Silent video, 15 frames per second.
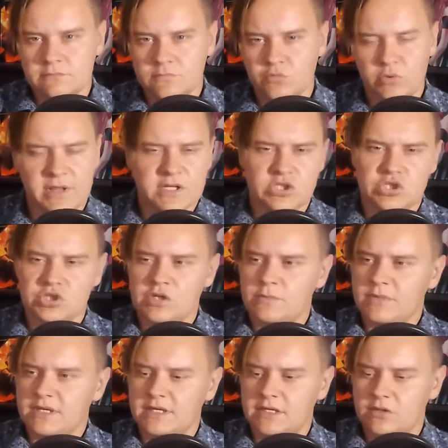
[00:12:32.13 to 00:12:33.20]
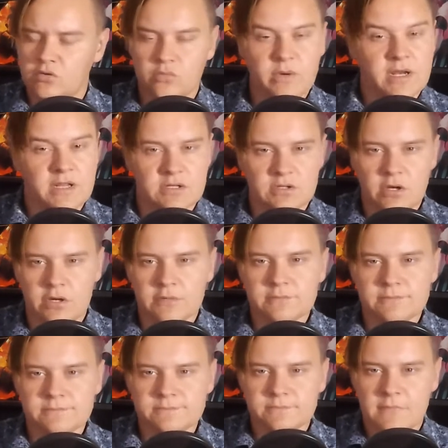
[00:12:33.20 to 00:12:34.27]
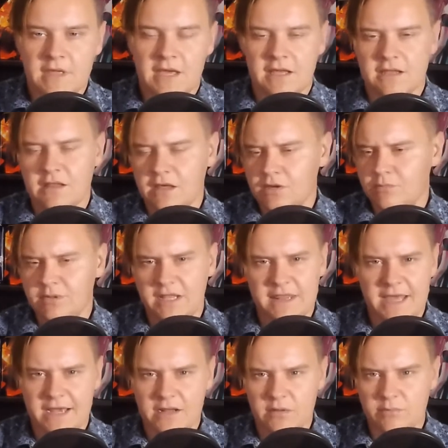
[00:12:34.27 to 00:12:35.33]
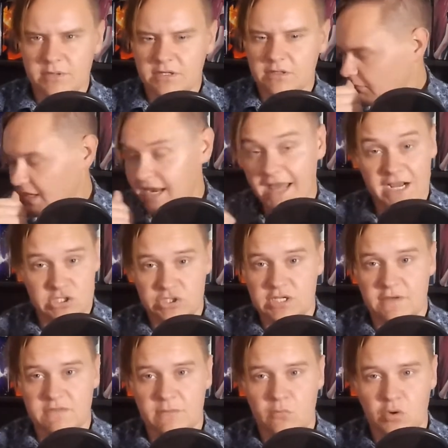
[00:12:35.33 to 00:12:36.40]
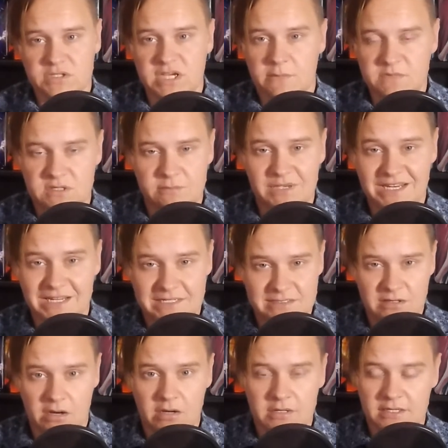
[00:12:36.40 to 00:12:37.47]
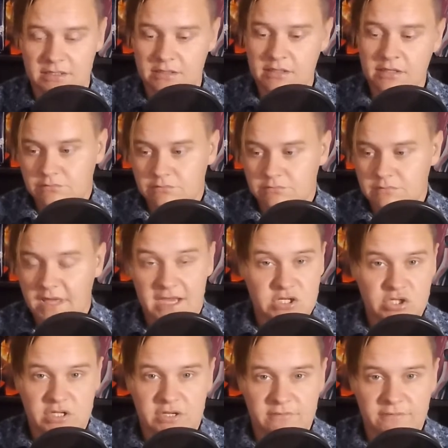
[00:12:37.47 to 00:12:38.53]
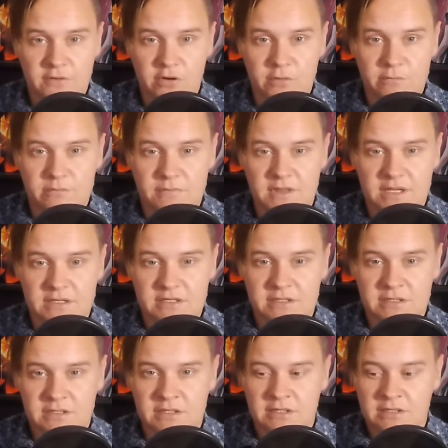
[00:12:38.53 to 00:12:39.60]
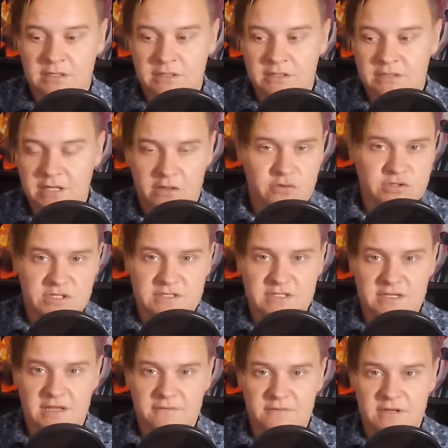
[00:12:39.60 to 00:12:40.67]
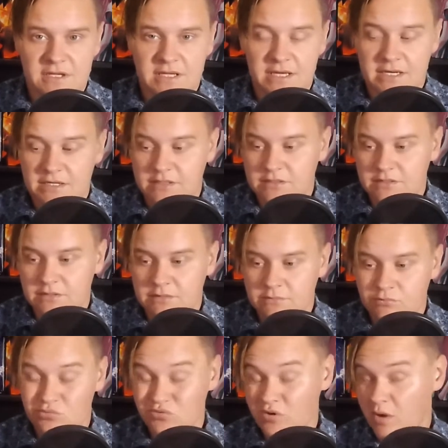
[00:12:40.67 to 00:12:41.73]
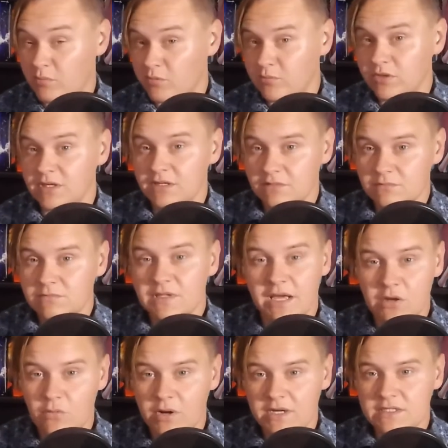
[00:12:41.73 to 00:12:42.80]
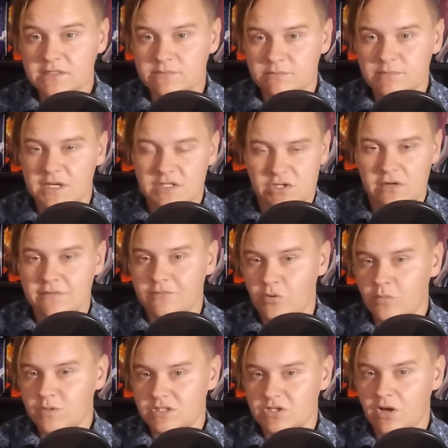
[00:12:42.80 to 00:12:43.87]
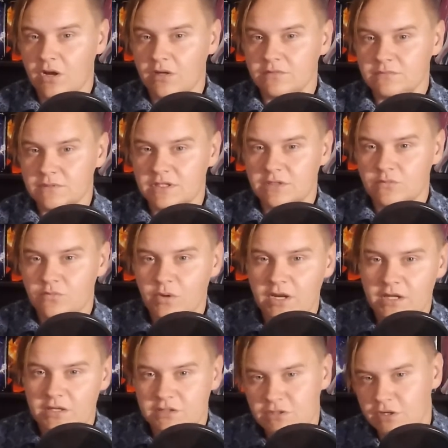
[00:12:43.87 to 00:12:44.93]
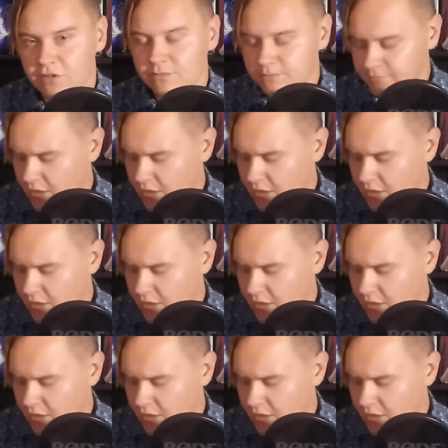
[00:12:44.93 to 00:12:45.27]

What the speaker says: relationship in Radiant Dawn, and they could play that up and actually give them more time to meet and talk and actually confirm that Heather's into Nephany, and probably likewise based off of what we saw in Radiant Dawn.